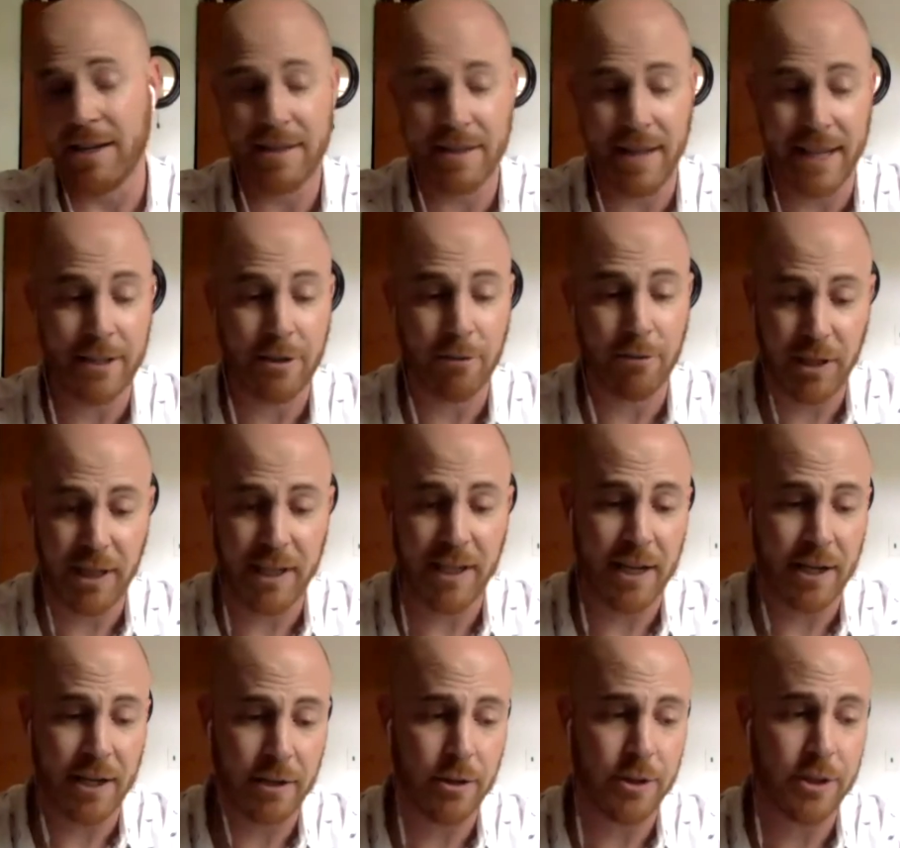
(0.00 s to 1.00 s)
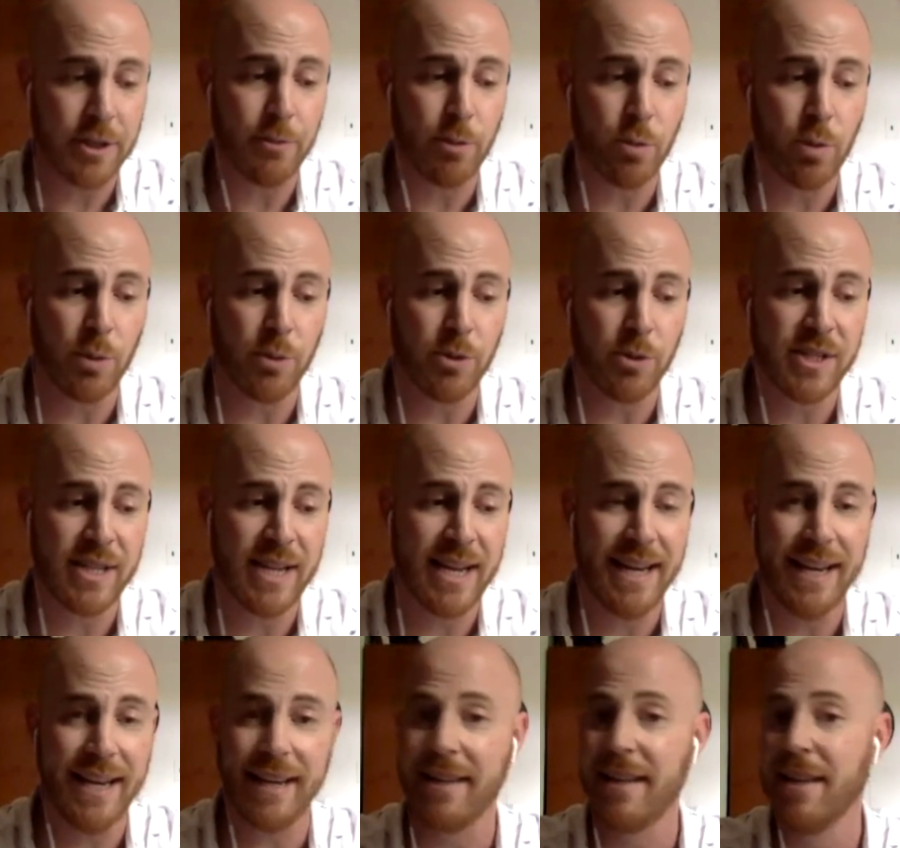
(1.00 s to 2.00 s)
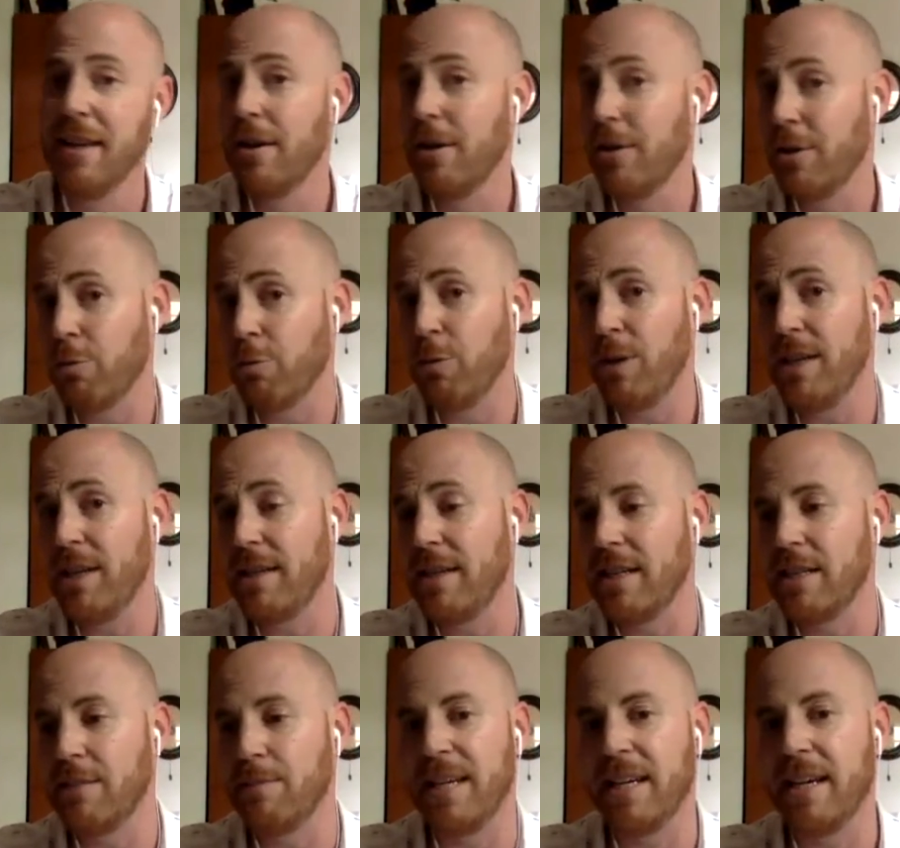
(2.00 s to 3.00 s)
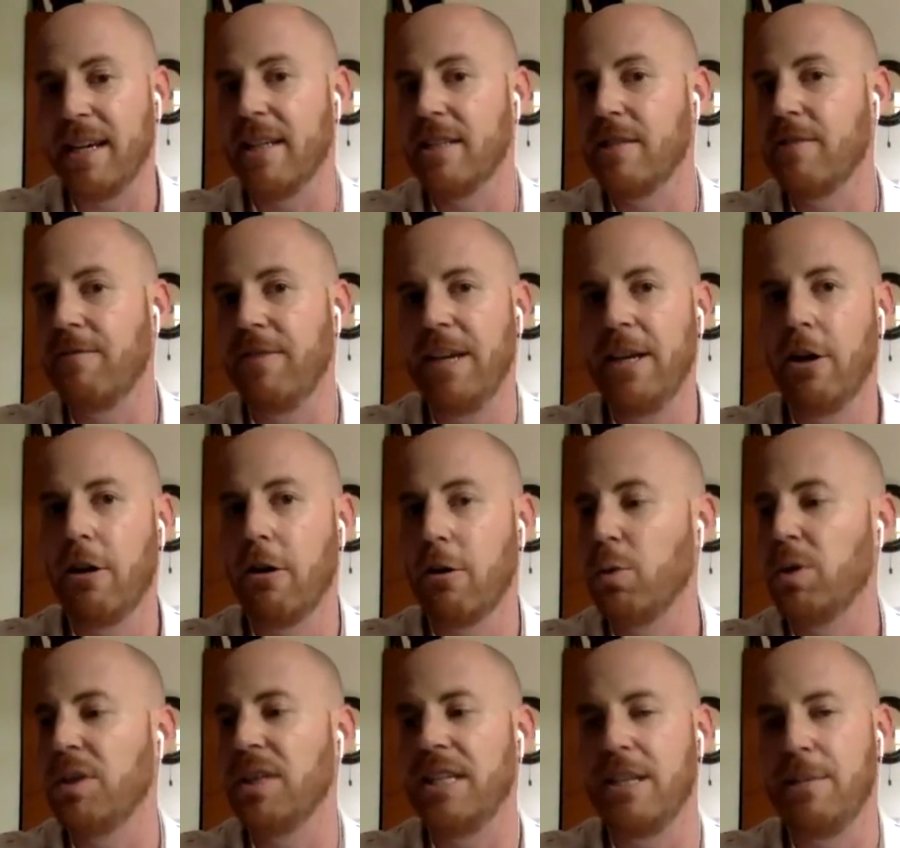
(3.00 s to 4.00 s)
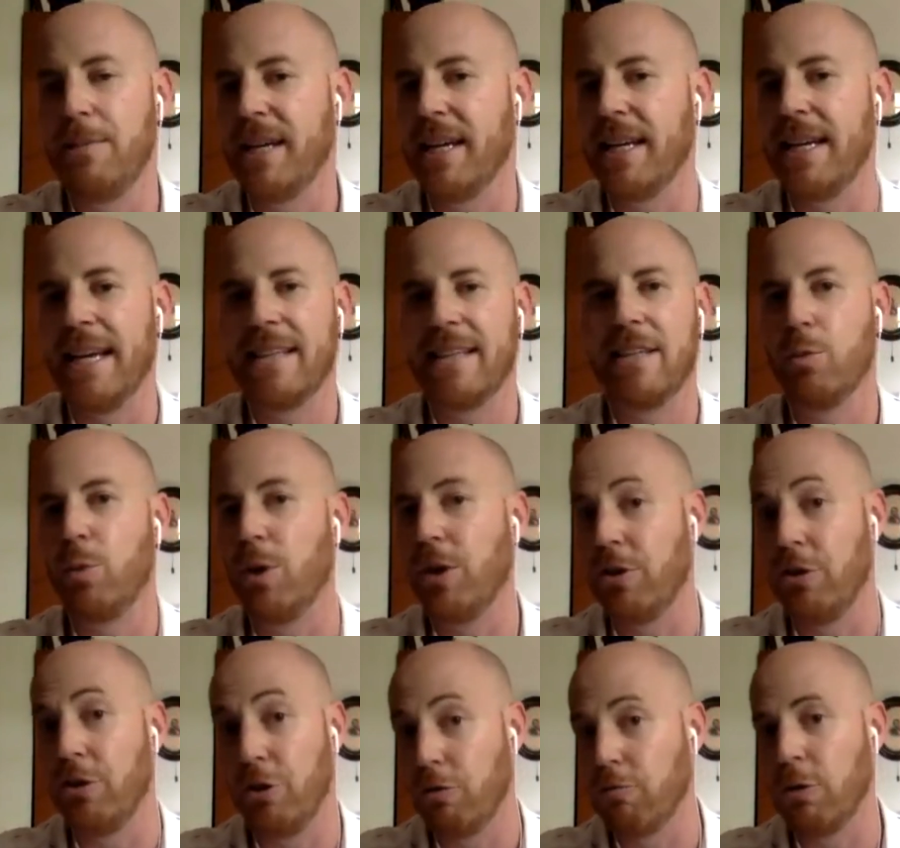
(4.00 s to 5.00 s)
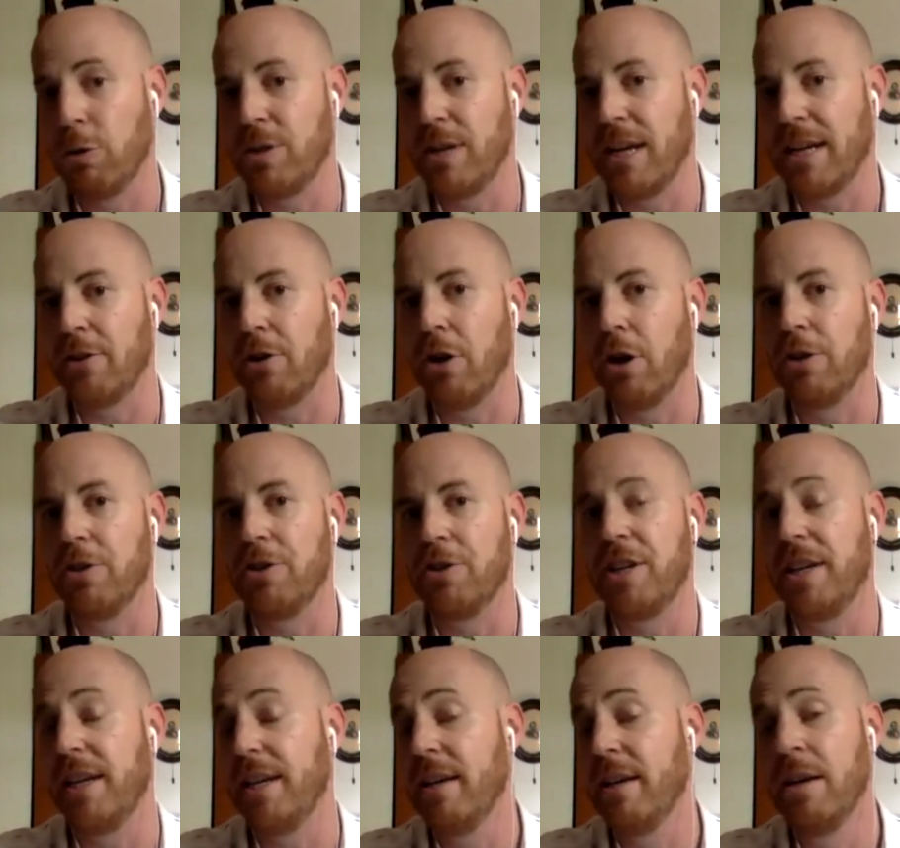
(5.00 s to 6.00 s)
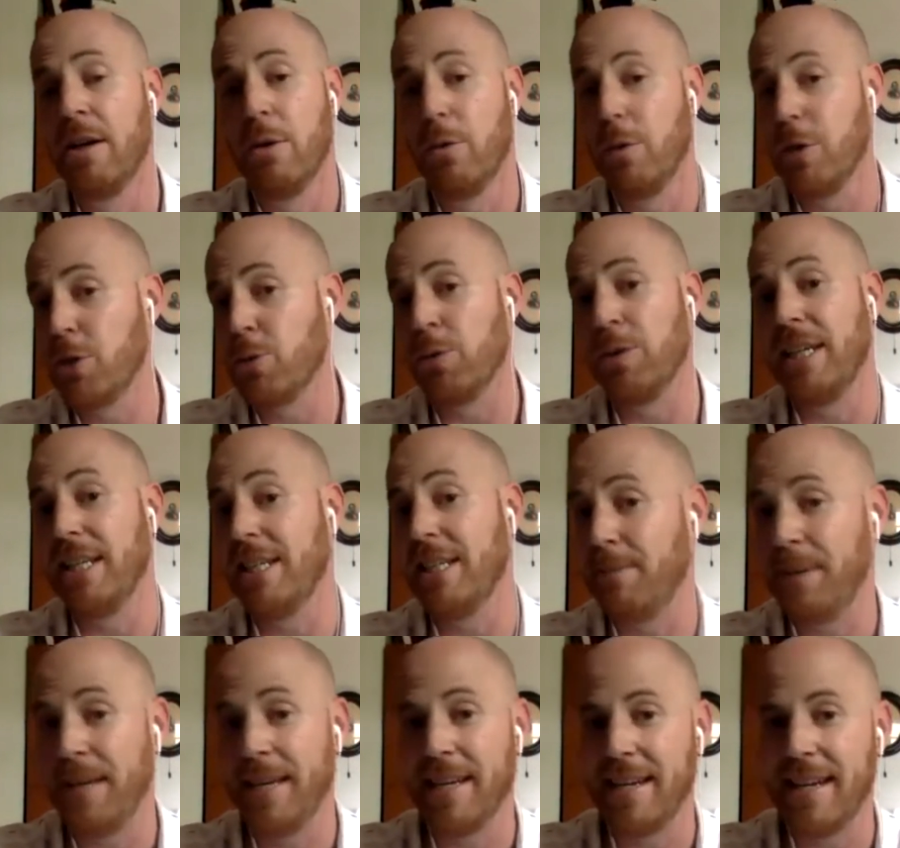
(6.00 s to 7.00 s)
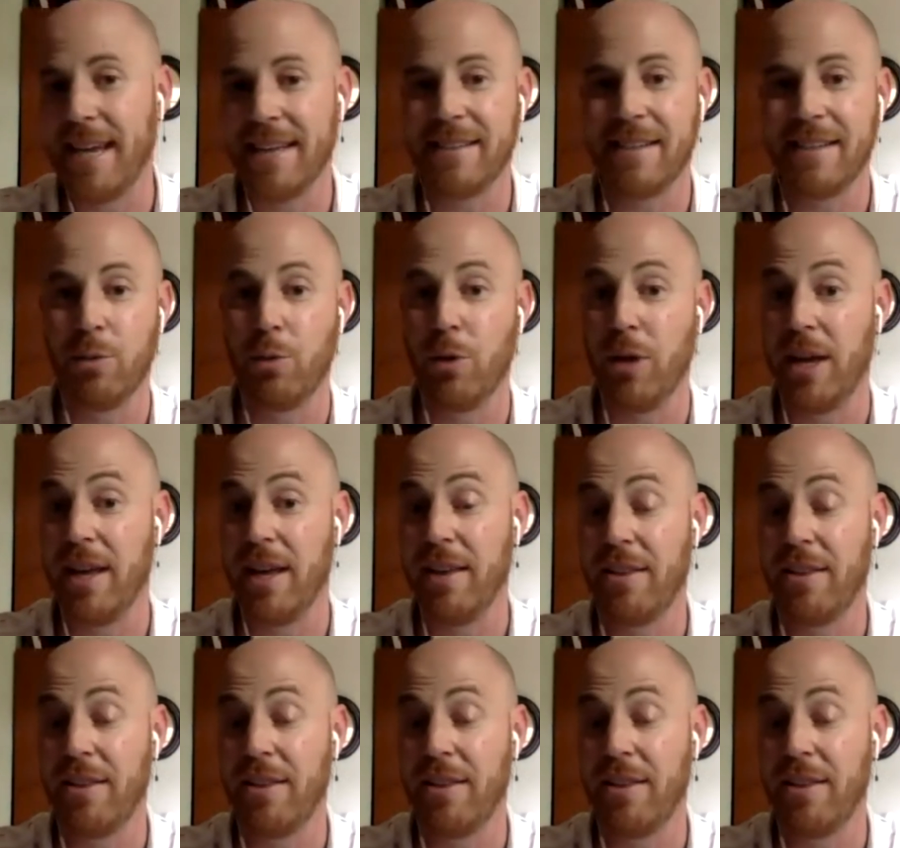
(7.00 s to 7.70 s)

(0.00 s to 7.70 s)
really kind of close up on what we're saying, the reason is because VR will need to be connected with neurotechnology, which will need to be connected with